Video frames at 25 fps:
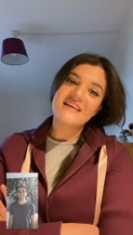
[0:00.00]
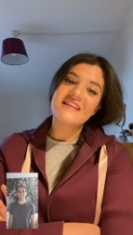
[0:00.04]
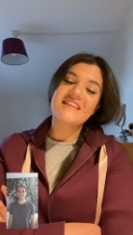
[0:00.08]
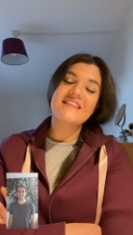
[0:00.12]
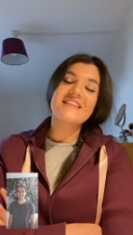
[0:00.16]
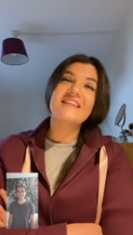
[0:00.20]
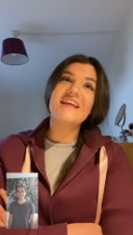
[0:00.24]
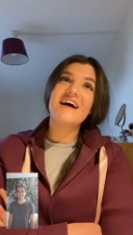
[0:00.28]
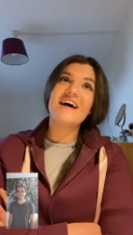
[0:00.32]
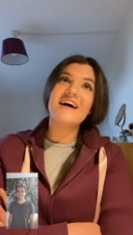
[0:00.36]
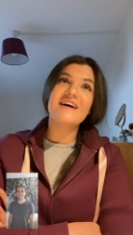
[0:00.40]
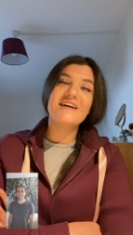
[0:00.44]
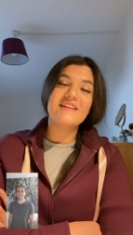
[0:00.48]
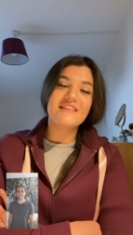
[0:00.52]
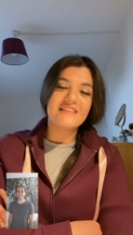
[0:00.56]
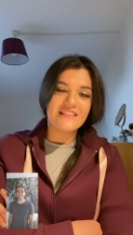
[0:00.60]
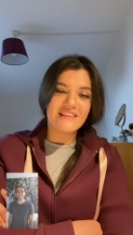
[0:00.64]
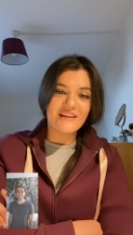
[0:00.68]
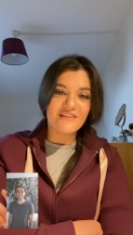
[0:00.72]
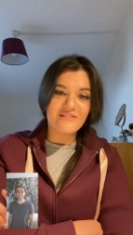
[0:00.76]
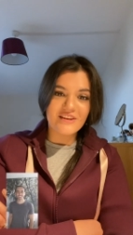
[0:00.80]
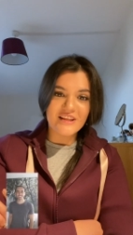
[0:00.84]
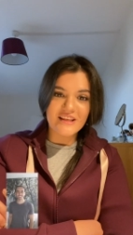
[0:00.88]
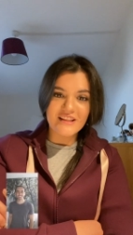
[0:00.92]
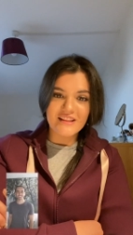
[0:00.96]
That
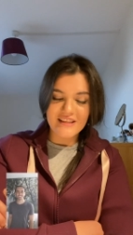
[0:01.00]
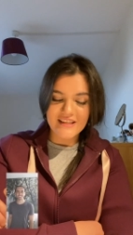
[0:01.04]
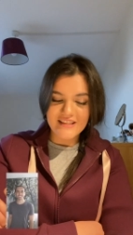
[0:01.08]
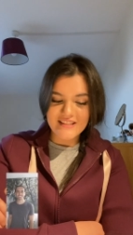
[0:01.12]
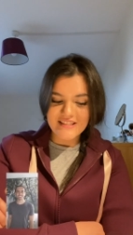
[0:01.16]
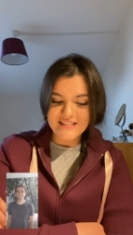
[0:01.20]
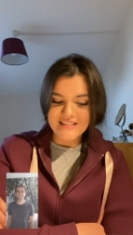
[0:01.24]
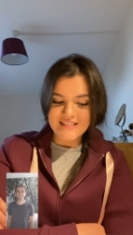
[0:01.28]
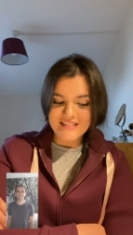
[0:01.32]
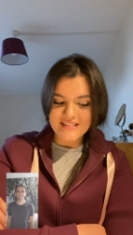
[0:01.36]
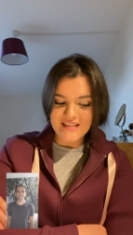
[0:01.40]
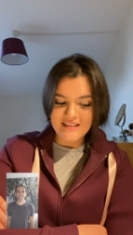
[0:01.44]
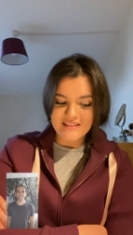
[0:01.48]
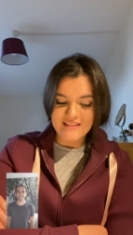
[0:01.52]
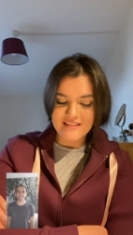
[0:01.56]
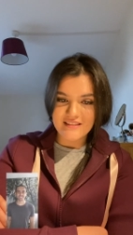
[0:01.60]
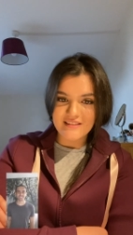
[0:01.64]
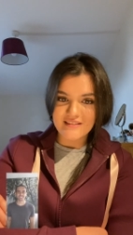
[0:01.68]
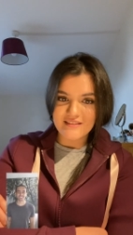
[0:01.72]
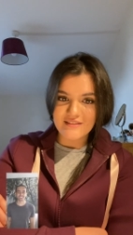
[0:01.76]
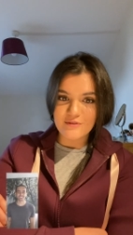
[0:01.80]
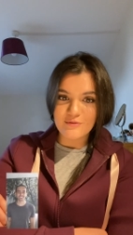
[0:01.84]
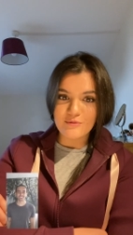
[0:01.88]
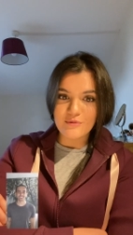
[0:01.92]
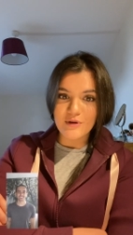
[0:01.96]
lovely lady said
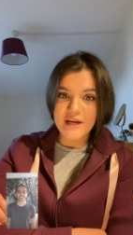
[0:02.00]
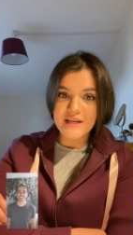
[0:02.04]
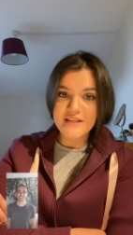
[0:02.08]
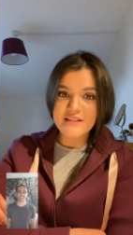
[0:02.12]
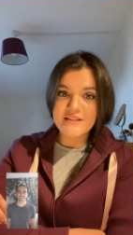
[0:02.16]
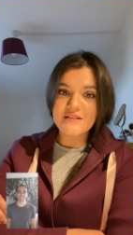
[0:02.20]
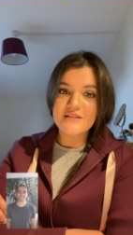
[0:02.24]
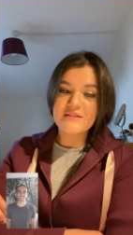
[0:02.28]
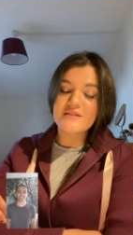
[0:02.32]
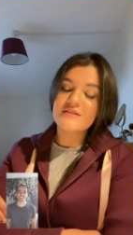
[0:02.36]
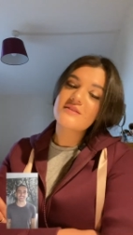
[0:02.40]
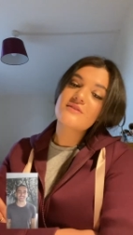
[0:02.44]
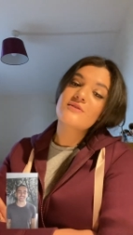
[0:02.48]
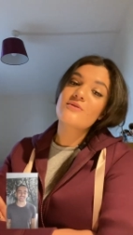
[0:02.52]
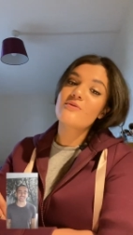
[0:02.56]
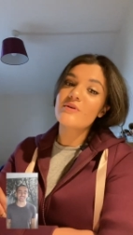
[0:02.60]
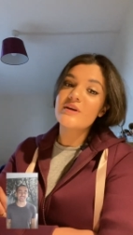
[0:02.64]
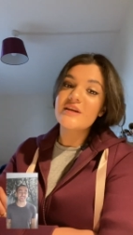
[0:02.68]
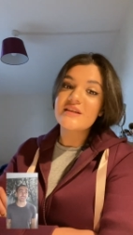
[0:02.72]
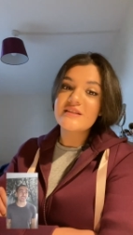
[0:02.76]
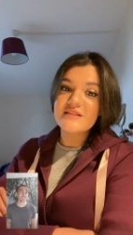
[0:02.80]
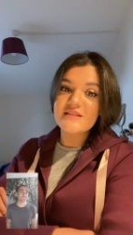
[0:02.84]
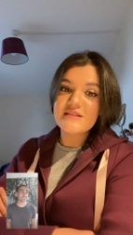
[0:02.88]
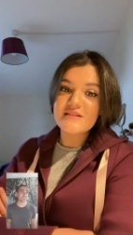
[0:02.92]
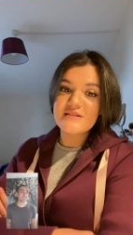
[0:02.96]
that the writer's
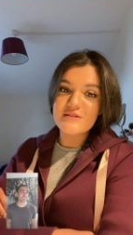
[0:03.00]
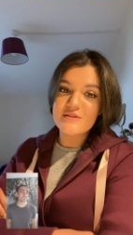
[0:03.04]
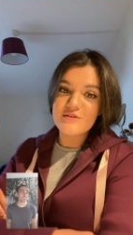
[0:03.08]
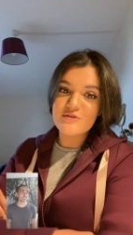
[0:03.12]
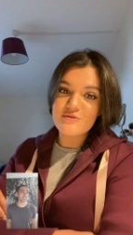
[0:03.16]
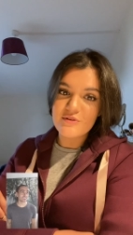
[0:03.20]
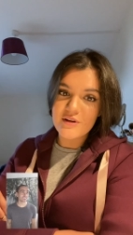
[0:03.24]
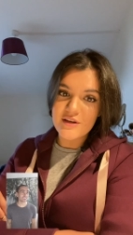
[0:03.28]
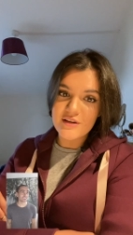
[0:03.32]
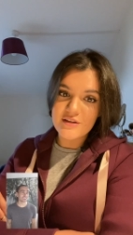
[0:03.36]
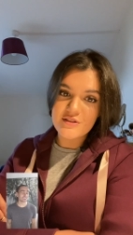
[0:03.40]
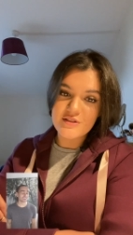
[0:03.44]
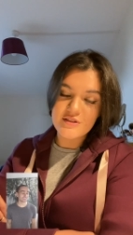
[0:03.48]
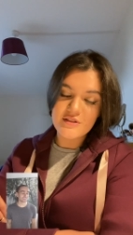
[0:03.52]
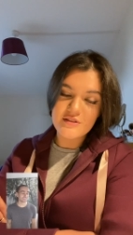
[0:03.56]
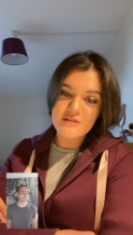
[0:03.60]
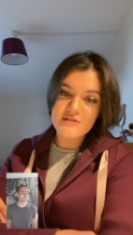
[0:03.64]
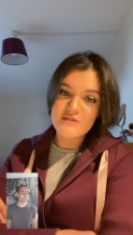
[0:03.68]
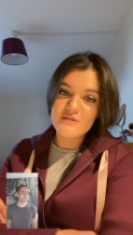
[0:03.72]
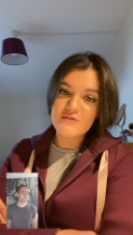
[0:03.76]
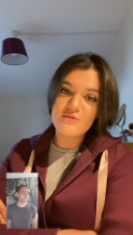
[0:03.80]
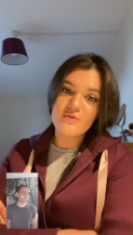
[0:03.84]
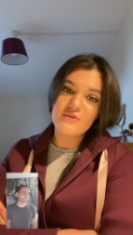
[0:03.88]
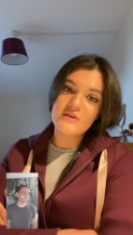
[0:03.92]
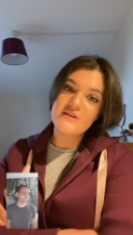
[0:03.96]
greatest distraction
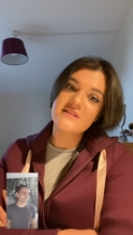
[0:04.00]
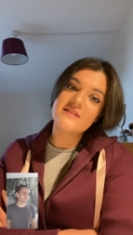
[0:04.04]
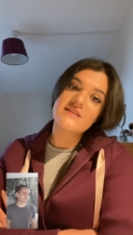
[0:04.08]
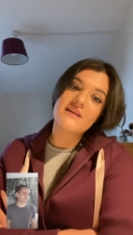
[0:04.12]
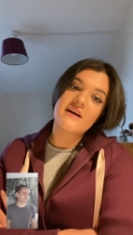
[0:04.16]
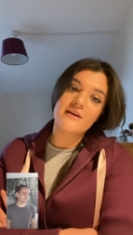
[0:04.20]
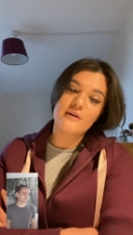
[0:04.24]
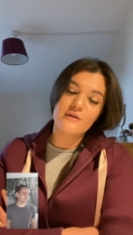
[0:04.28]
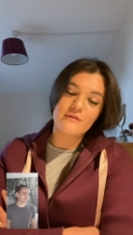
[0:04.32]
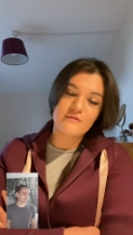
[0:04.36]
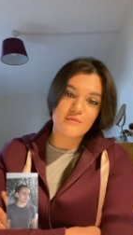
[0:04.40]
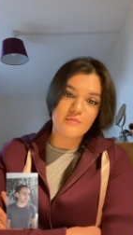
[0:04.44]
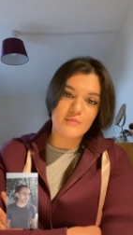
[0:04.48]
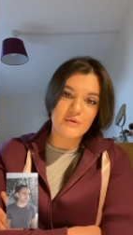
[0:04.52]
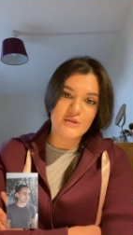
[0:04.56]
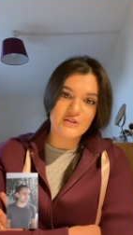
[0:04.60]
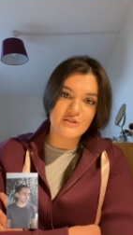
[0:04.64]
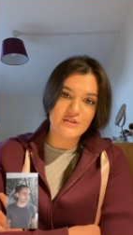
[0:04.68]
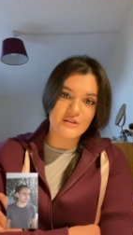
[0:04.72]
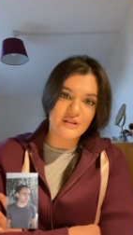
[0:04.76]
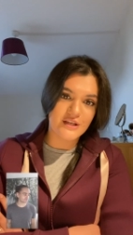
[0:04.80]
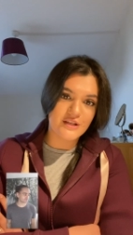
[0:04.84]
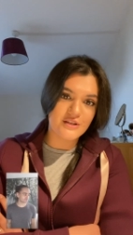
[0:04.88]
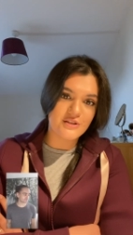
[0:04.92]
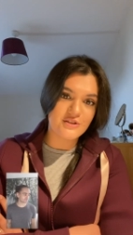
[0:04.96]
is not his lack of
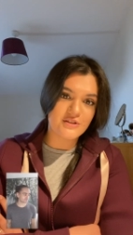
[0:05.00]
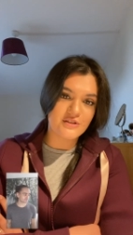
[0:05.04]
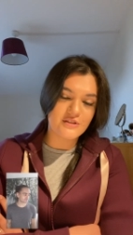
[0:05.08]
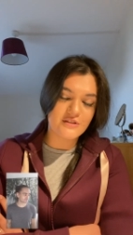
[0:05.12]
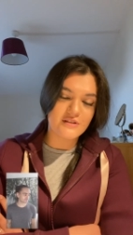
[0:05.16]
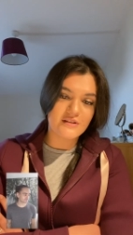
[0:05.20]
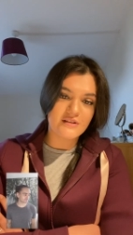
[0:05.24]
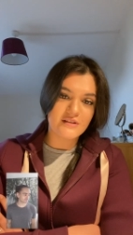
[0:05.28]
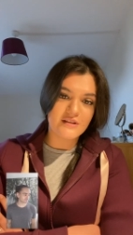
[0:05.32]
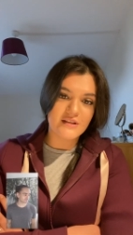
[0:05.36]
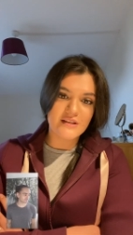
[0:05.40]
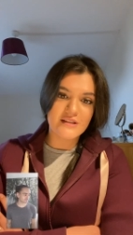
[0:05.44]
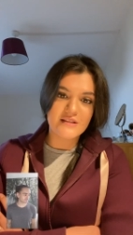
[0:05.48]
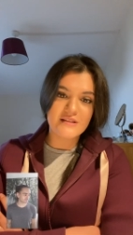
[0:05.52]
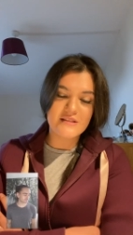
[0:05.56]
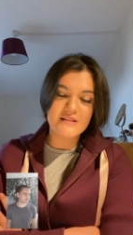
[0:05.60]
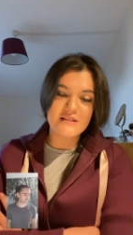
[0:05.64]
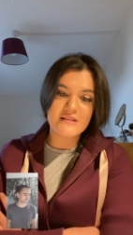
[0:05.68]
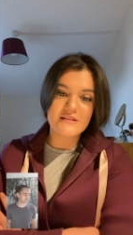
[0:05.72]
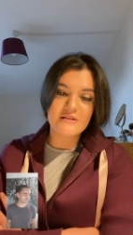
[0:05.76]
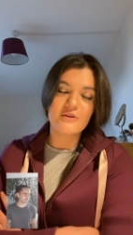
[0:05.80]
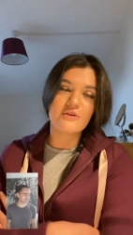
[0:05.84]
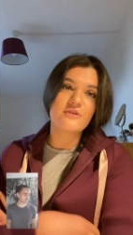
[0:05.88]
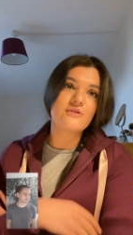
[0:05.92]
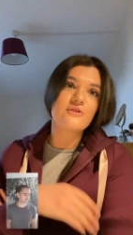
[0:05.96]
imagination.
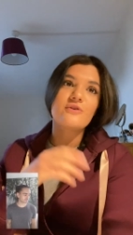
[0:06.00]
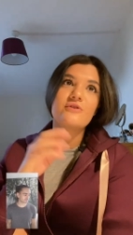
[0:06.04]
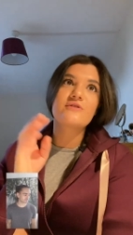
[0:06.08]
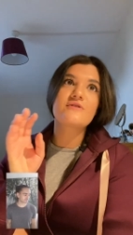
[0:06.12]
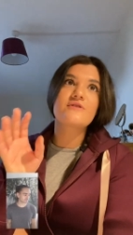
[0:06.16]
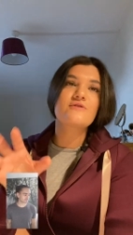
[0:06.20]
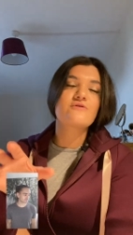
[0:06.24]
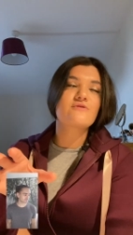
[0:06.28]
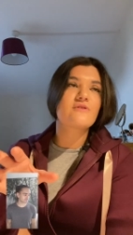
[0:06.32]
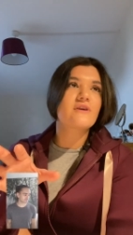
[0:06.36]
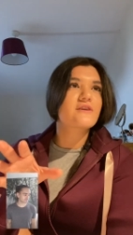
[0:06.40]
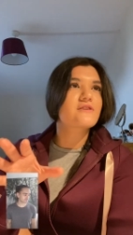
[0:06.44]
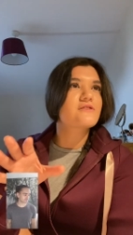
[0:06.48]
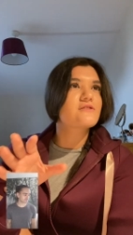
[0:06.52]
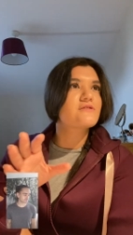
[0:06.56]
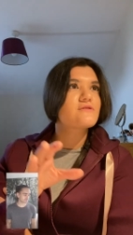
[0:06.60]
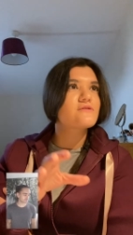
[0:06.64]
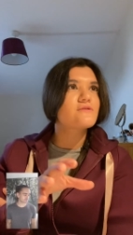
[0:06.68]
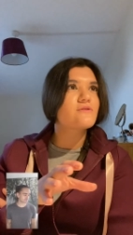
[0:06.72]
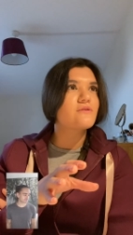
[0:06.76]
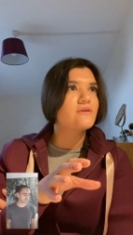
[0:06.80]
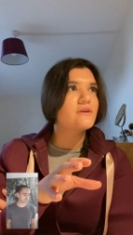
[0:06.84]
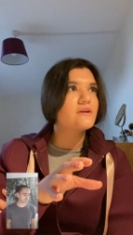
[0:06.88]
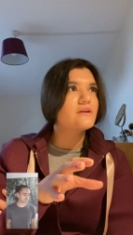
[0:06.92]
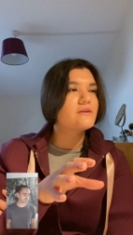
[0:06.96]
It's not distraction,
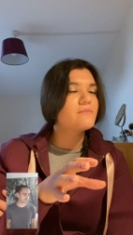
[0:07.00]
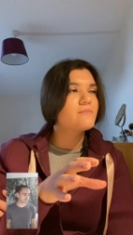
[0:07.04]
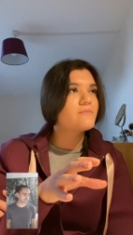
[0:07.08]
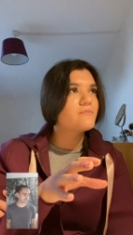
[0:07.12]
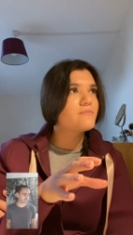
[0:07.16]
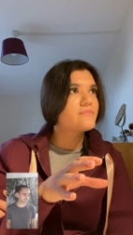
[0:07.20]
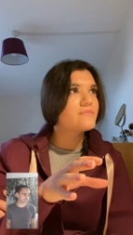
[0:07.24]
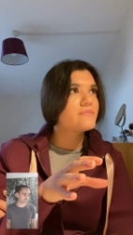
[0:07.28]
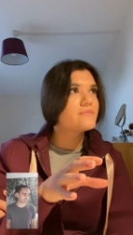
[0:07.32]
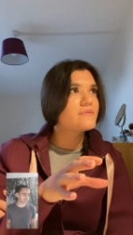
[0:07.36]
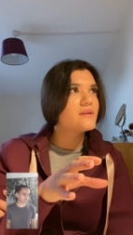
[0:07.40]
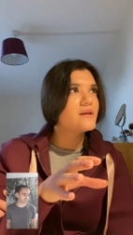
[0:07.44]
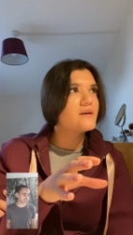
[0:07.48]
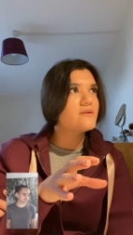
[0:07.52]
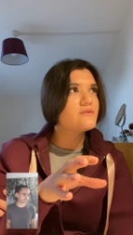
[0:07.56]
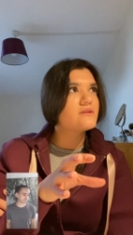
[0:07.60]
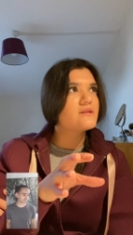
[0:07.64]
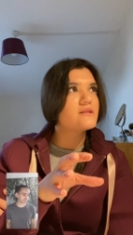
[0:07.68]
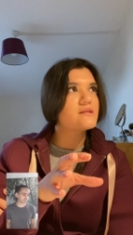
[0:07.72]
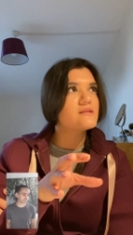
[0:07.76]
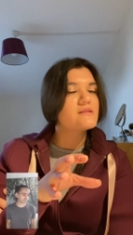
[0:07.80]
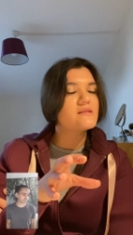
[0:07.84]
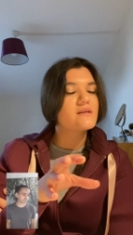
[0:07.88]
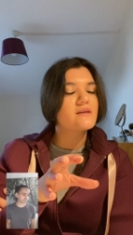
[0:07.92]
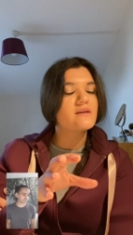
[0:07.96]
sorry. How did
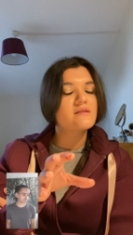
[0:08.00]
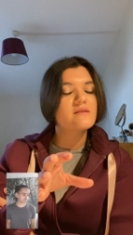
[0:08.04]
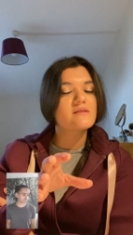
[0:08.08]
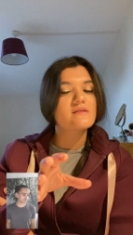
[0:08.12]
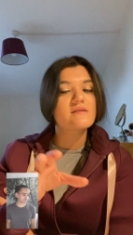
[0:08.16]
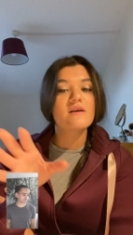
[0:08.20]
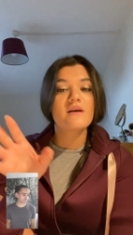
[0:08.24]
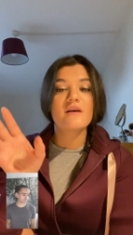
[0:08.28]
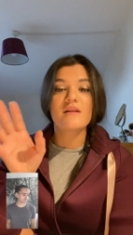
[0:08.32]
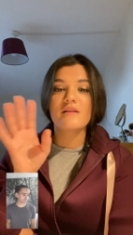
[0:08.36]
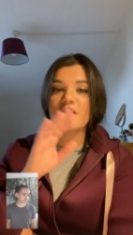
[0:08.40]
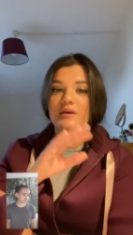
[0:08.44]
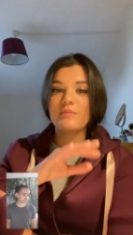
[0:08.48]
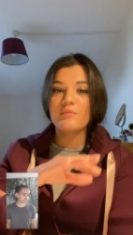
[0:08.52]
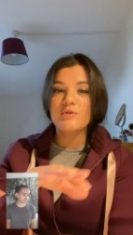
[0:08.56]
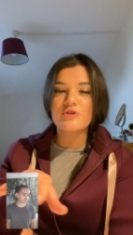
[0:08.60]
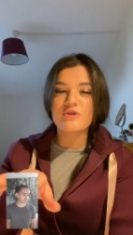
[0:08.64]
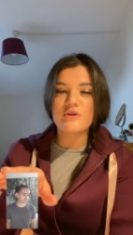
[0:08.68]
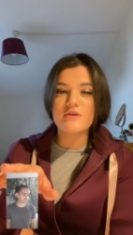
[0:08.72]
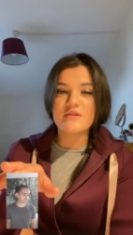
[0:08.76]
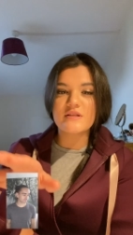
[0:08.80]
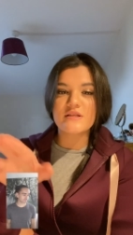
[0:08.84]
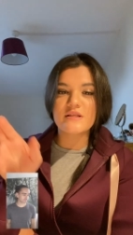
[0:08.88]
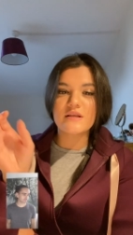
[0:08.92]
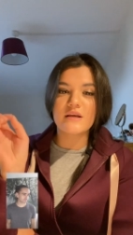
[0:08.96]
I say this? Let me
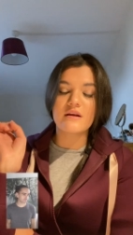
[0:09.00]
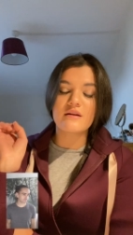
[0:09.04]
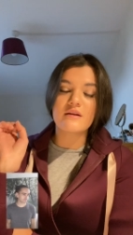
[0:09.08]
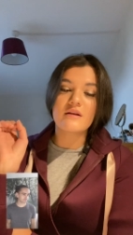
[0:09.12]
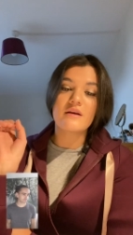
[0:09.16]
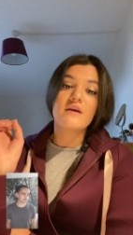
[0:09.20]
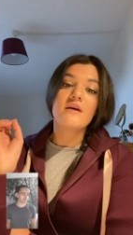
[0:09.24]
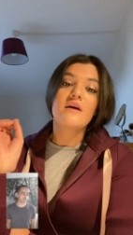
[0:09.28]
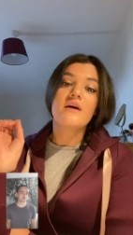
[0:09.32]
try this again.